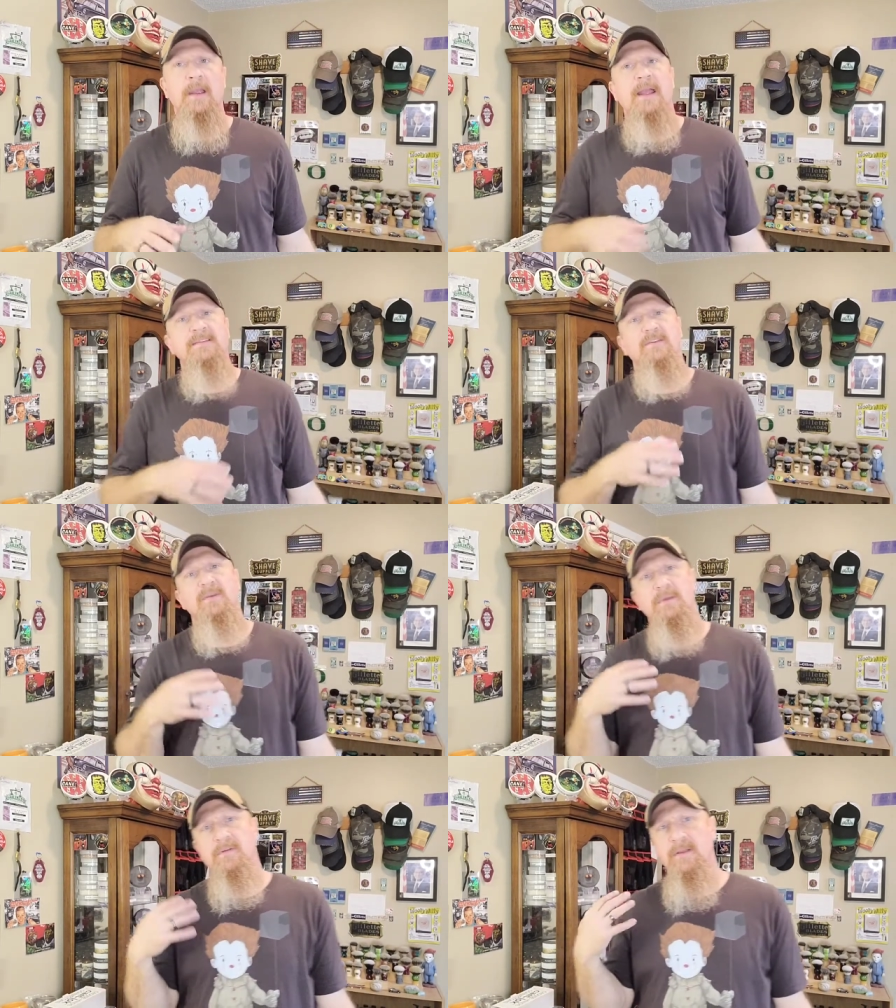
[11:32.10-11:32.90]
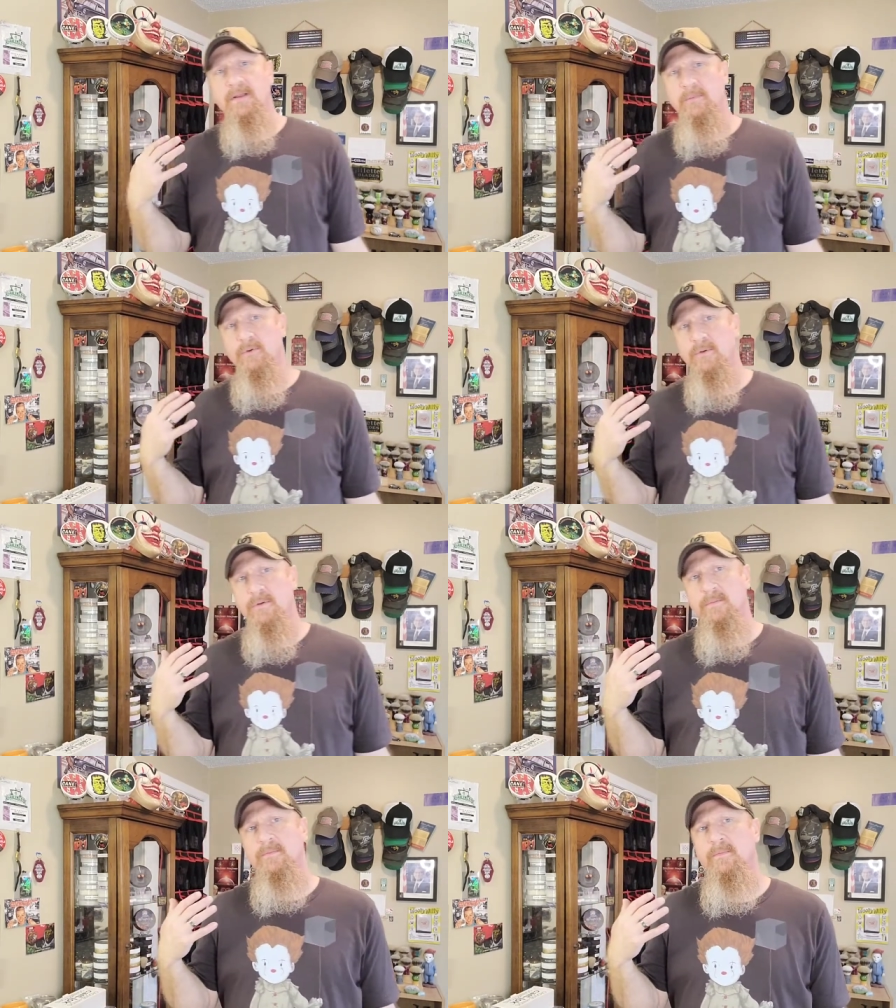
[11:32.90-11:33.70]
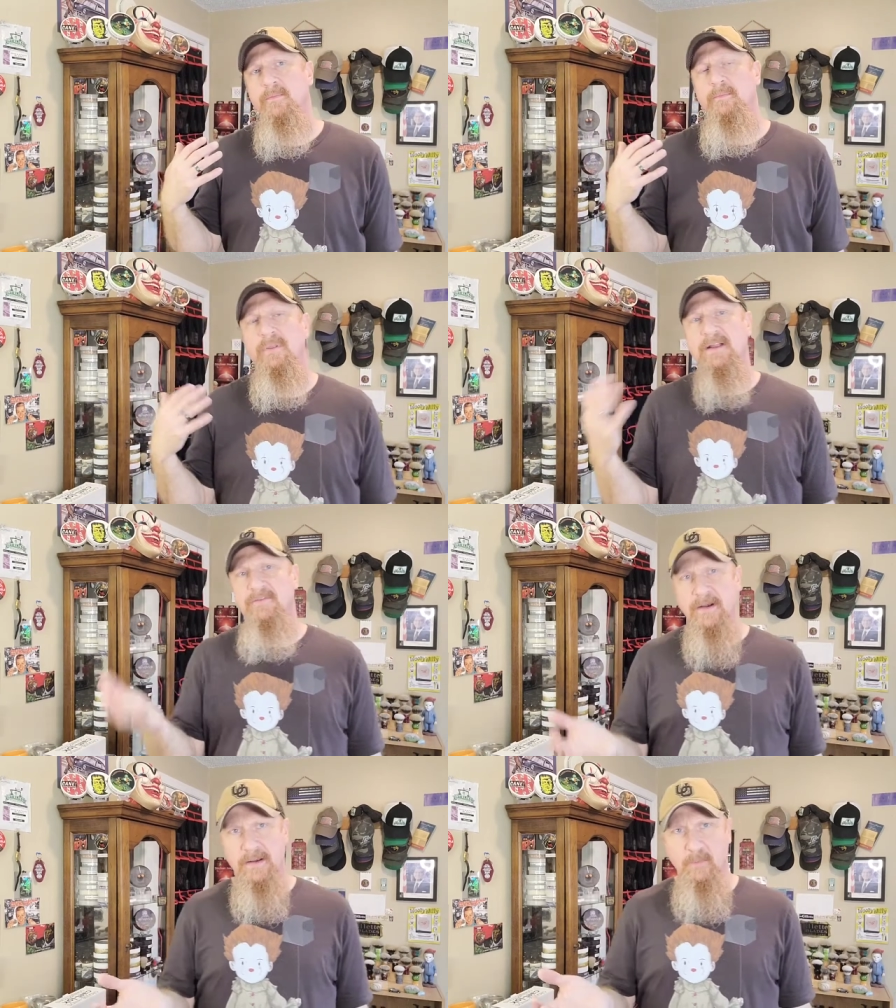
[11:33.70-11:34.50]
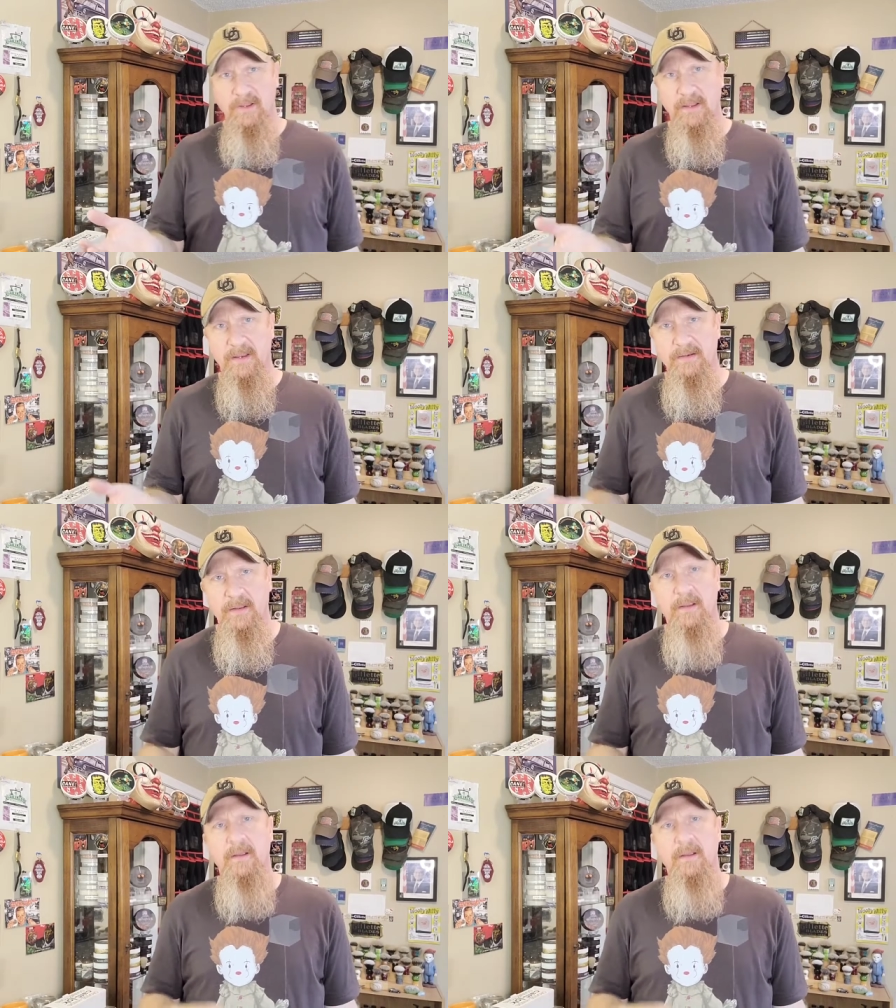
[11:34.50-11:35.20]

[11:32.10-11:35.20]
has only been available Black Friday weekend,